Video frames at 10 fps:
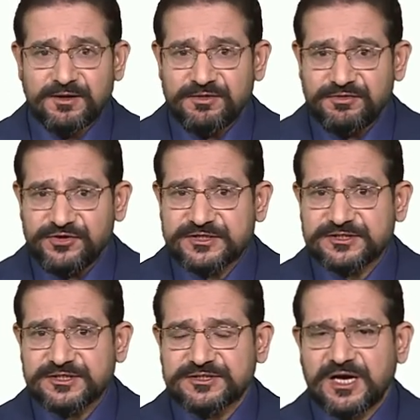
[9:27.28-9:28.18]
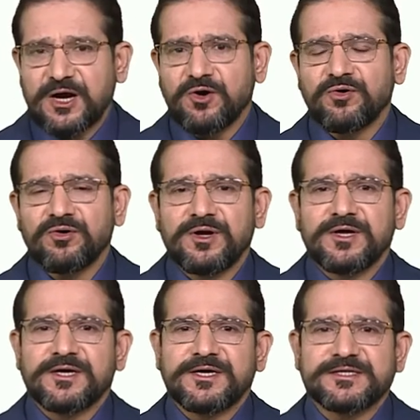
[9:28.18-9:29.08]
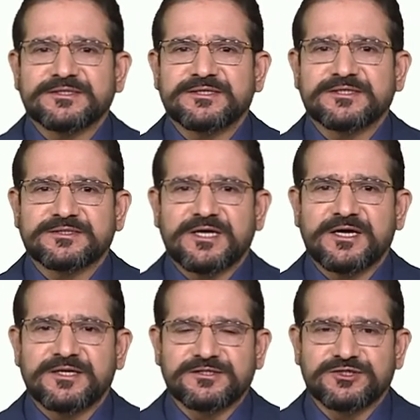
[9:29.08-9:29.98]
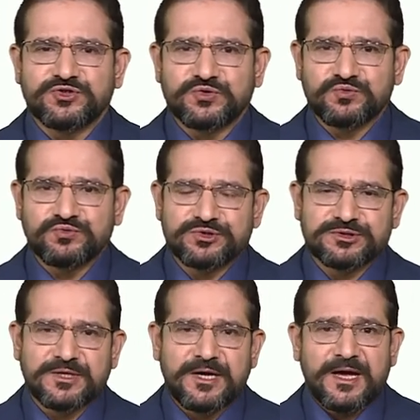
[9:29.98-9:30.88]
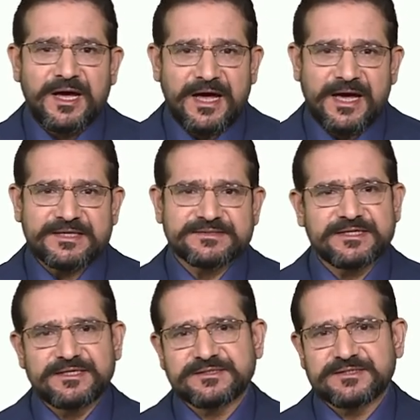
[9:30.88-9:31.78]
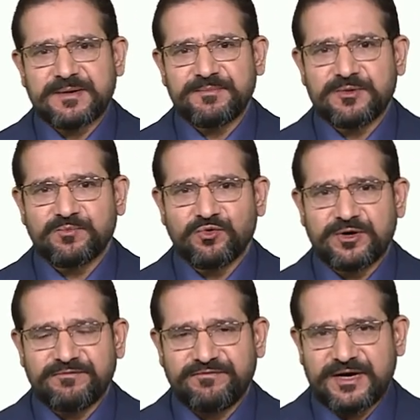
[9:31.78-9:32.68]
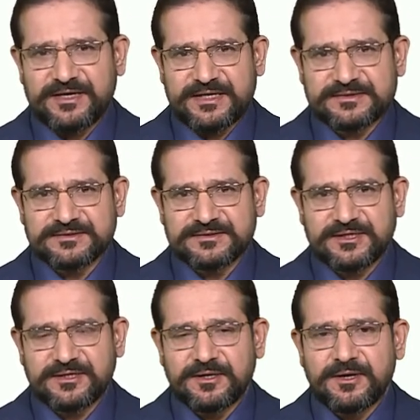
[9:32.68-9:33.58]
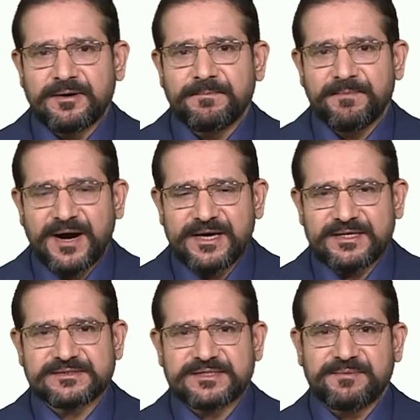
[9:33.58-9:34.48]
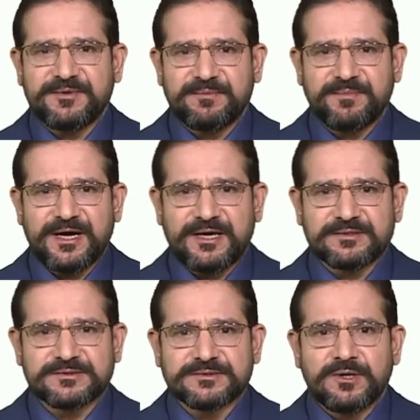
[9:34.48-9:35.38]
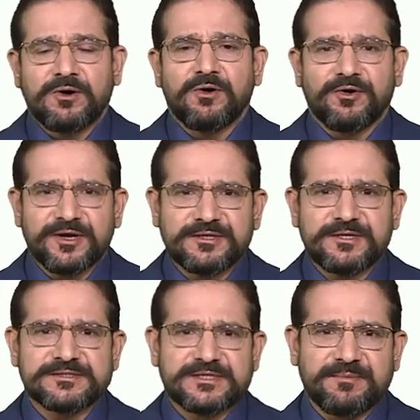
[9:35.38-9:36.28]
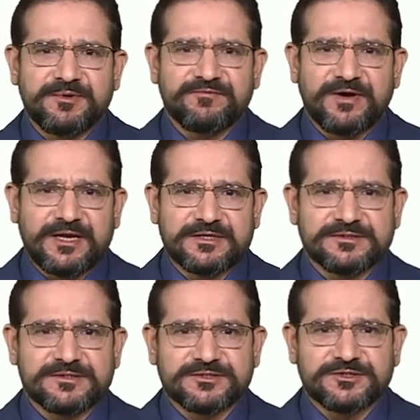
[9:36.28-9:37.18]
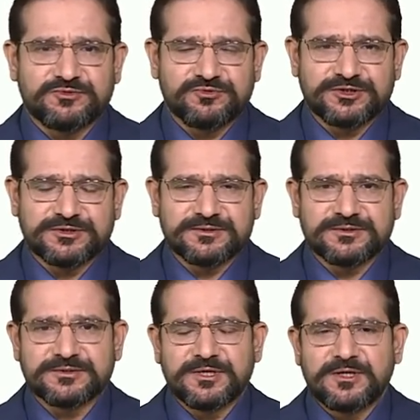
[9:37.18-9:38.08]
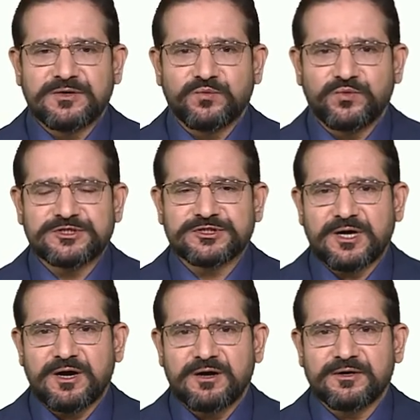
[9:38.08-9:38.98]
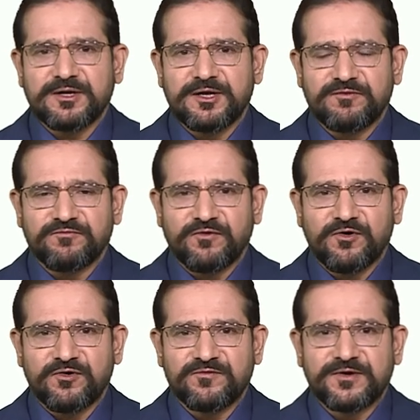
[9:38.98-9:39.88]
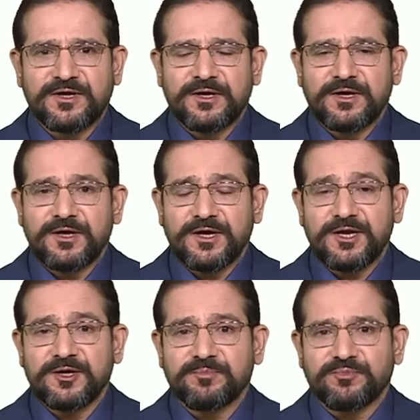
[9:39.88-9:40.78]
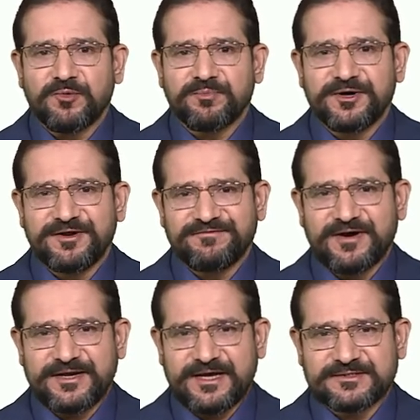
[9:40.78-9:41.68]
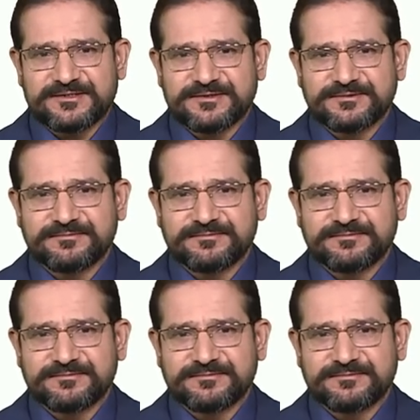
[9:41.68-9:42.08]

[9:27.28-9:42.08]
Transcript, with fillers: This is how istisna is used as an Islamic mode of financing by Islamic banks or other Islamic financial institutions which are involved in property finance.